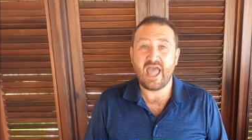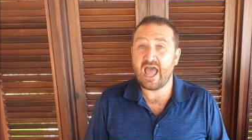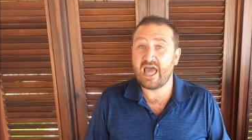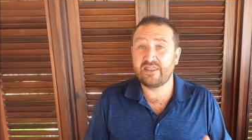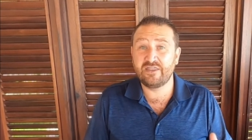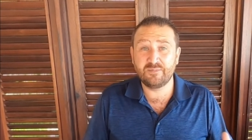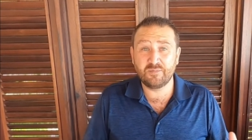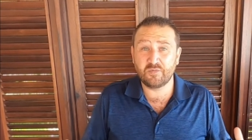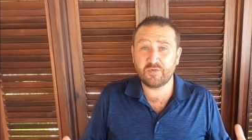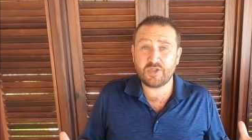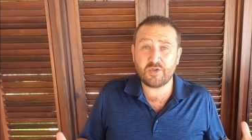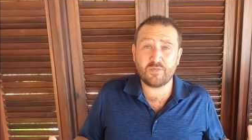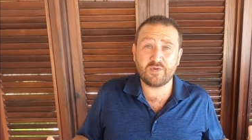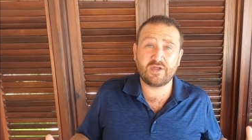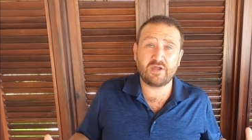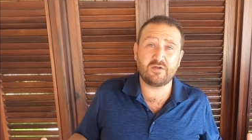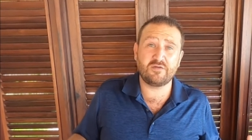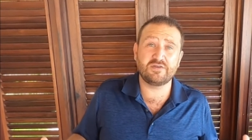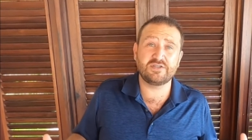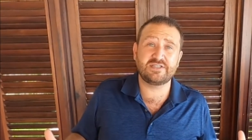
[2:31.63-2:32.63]
and the more you
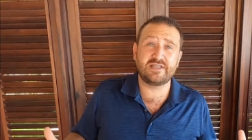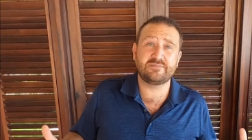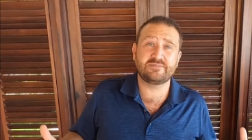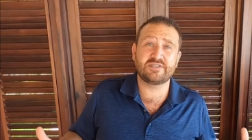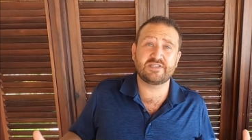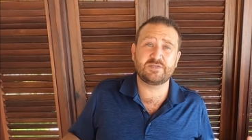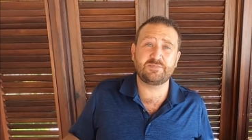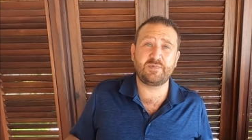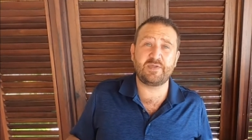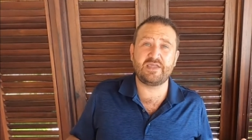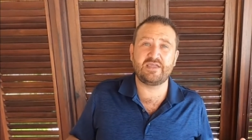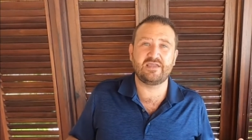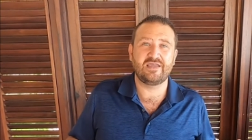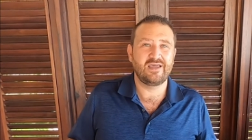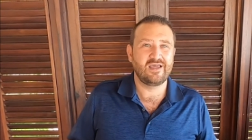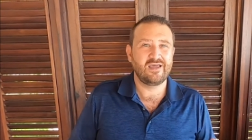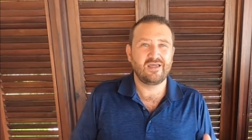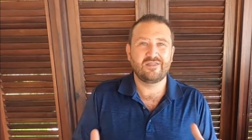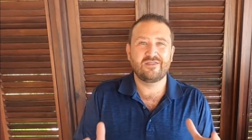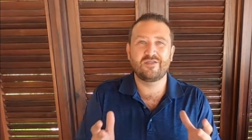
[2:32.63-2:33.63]
encourage them to speak,
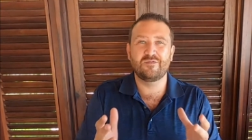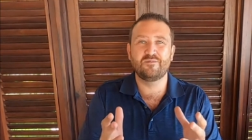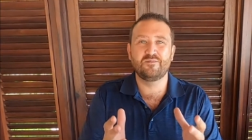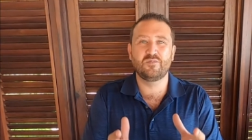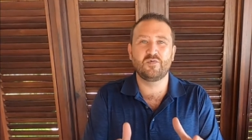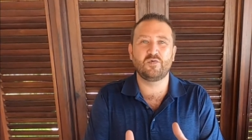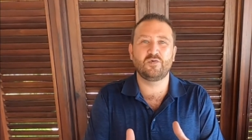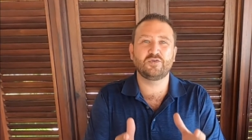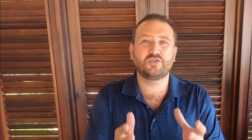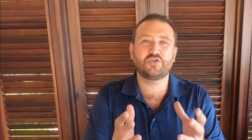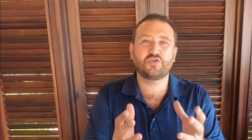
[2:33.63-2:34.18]
the more